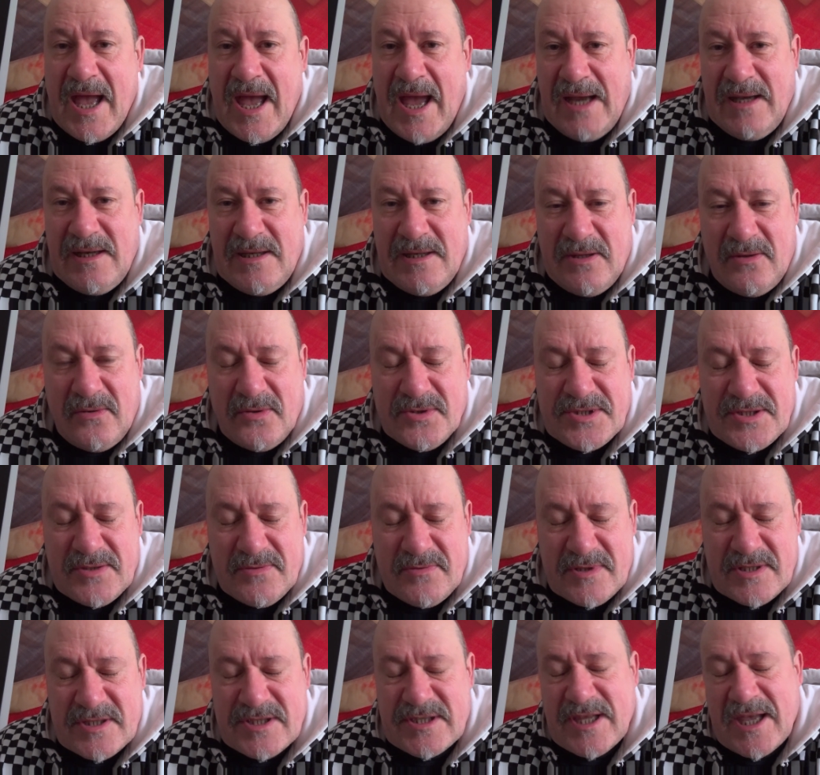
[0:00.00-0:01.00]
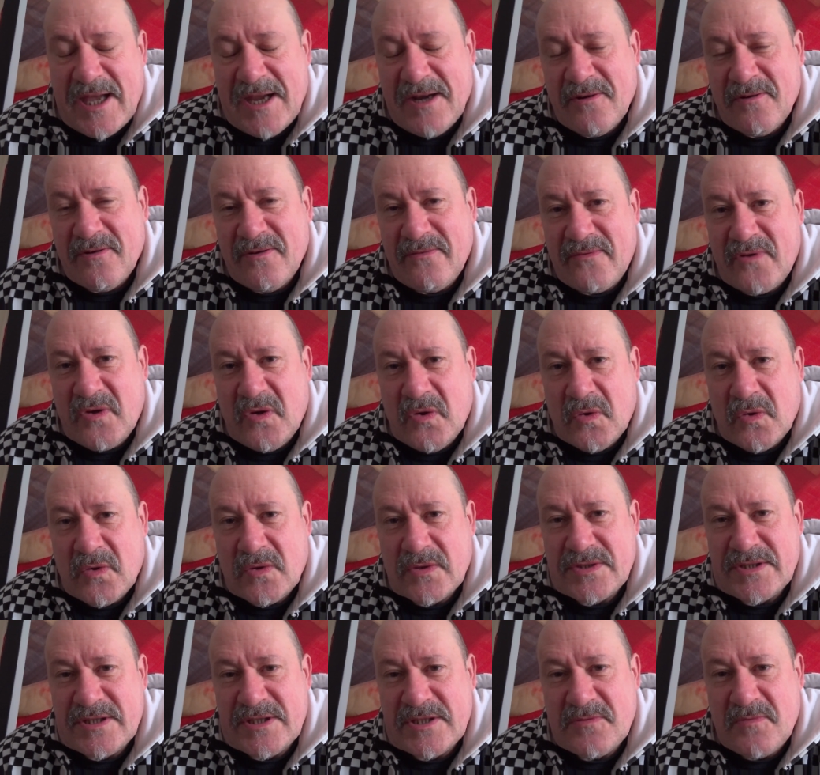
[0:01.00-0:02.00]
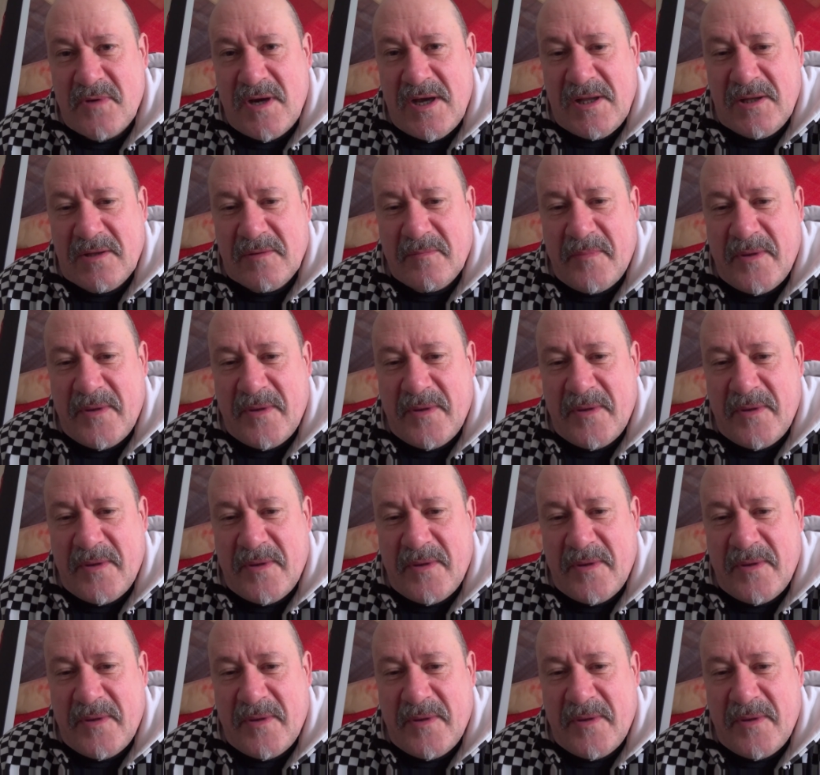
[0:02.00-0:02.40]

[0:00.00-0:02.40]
And Loza was there, of course, as well.